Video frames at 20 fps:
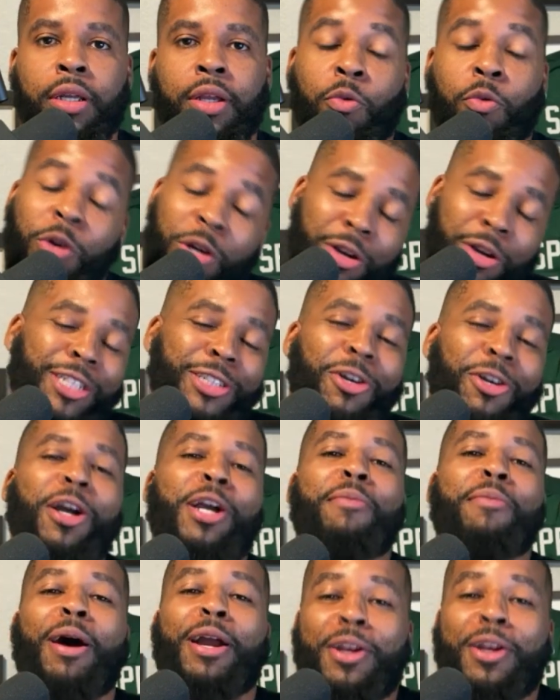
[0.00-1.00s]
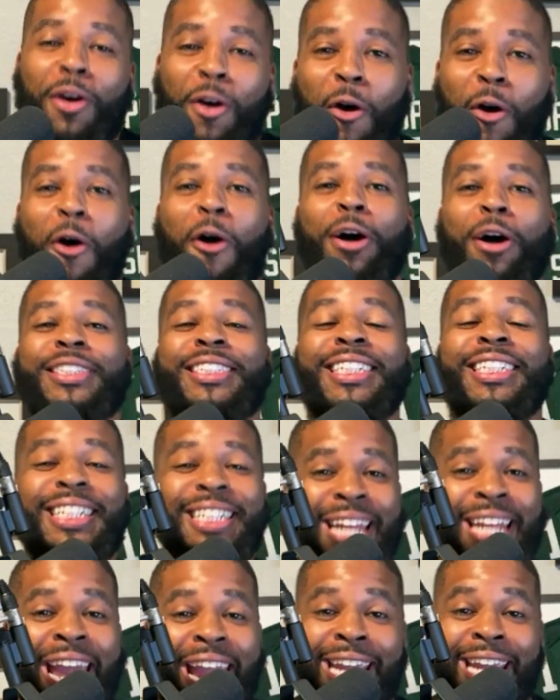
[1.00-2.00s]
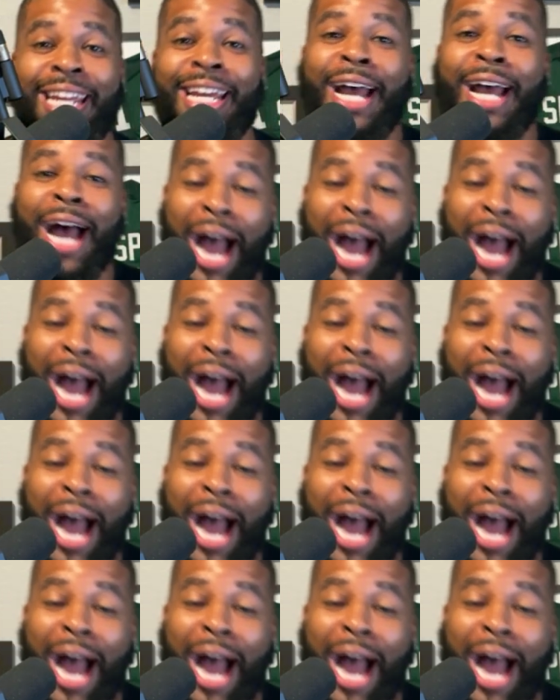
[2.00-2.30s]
We're going to talk about it all today.